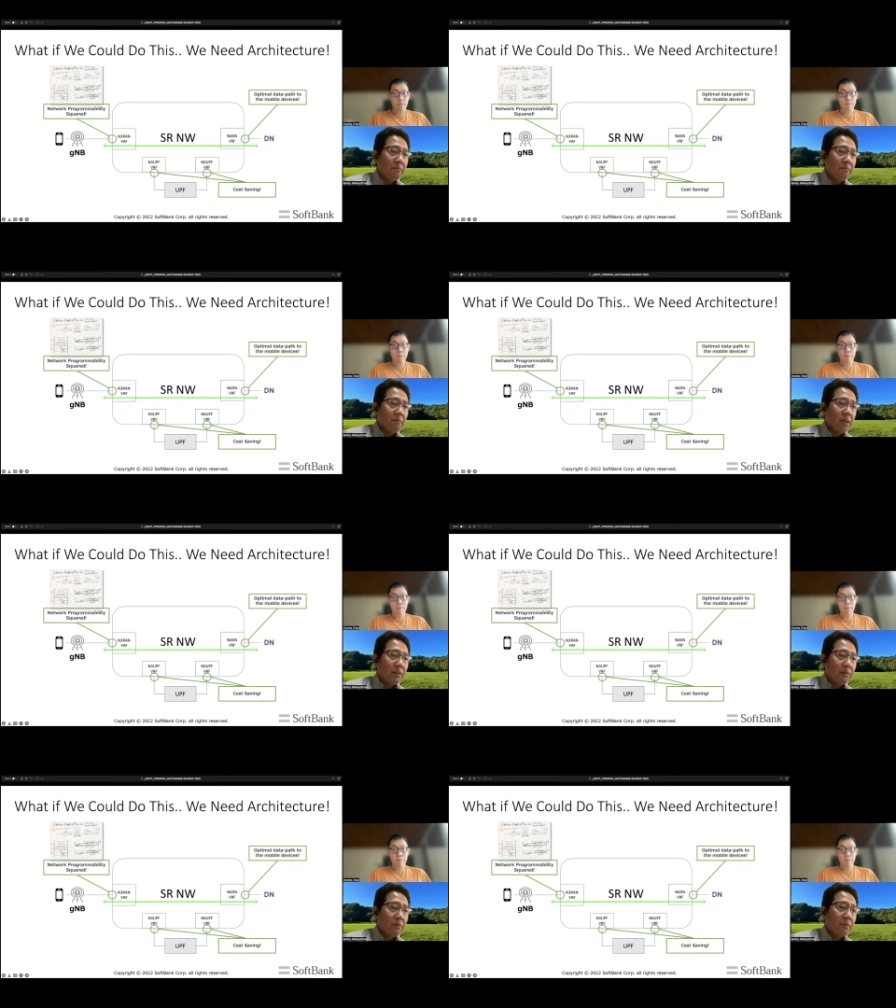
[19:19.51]
but
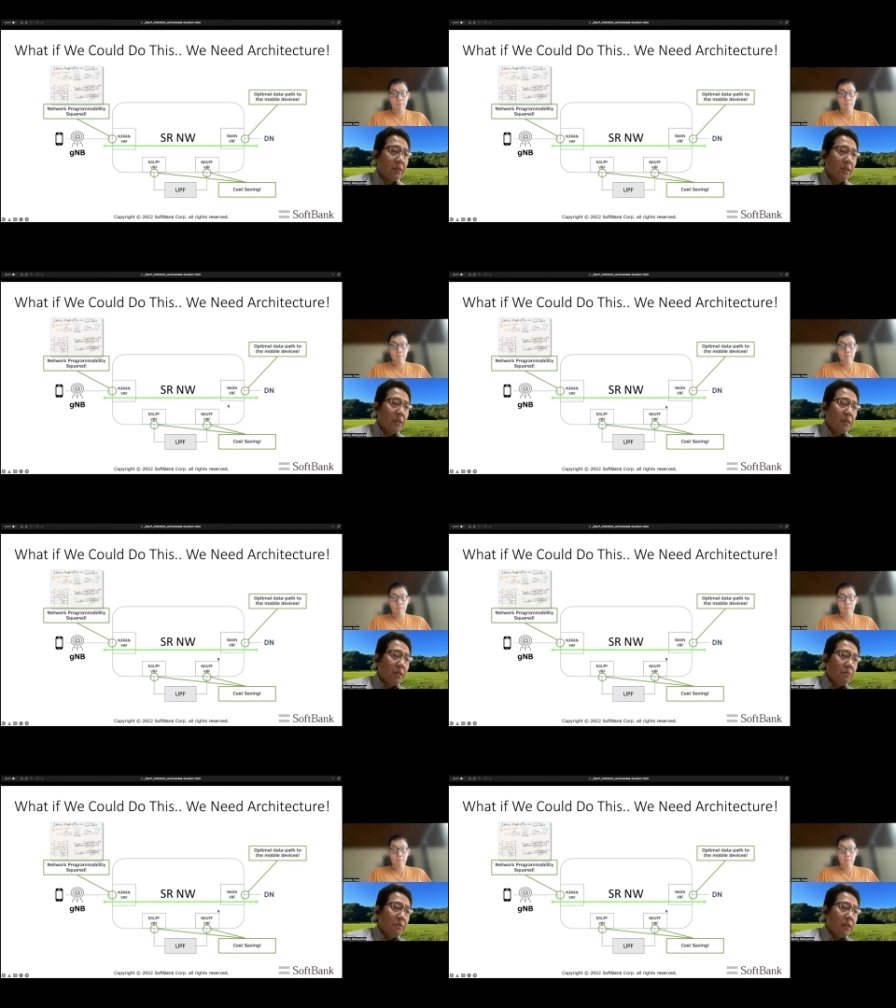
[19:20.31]

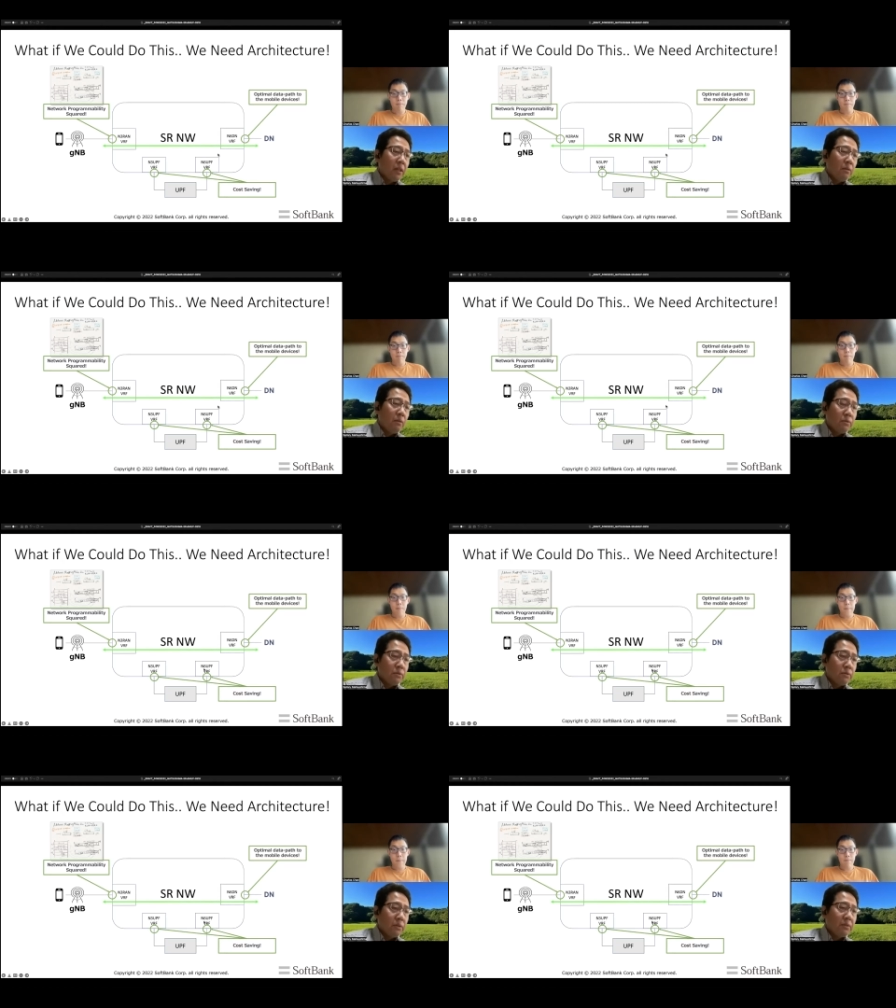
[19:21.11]
we can
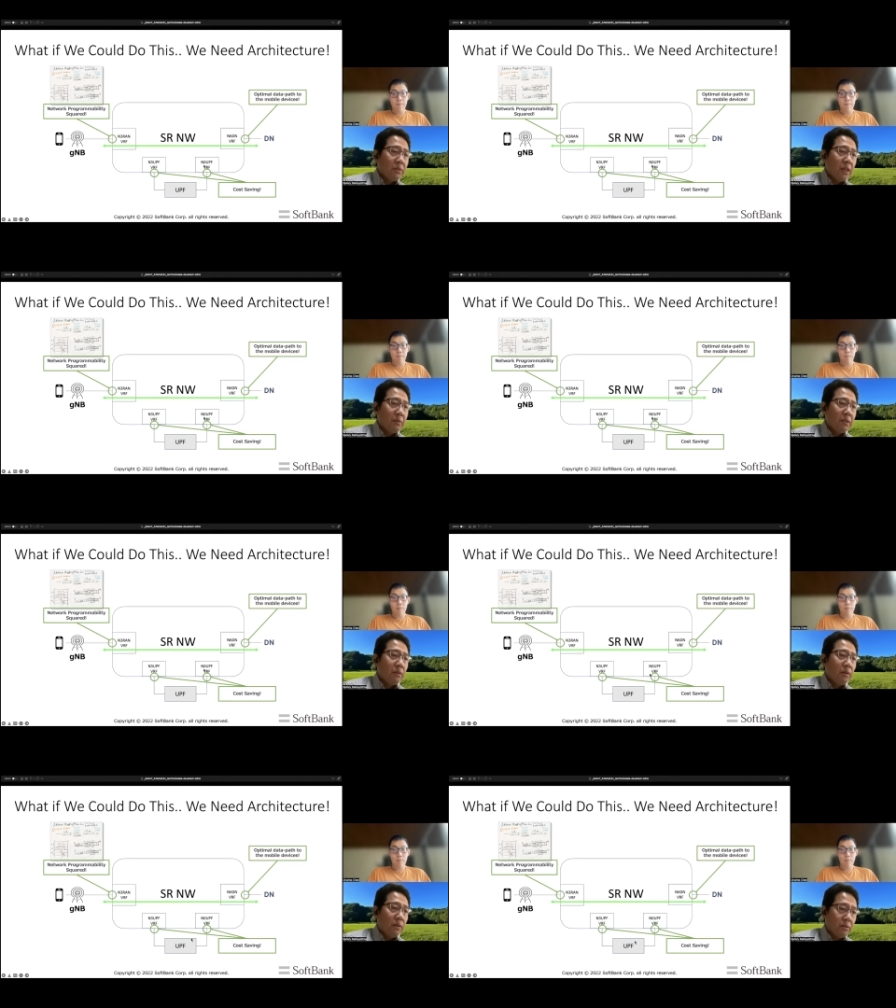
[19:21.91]
also save the
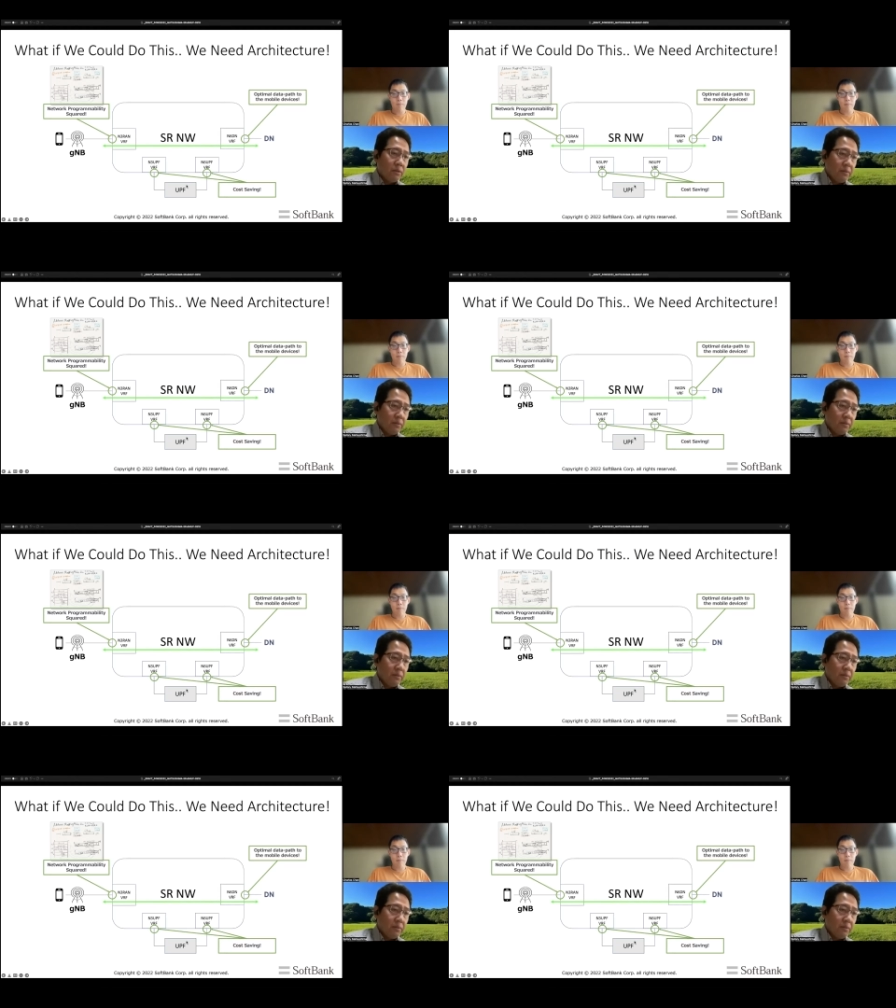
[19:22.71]
cost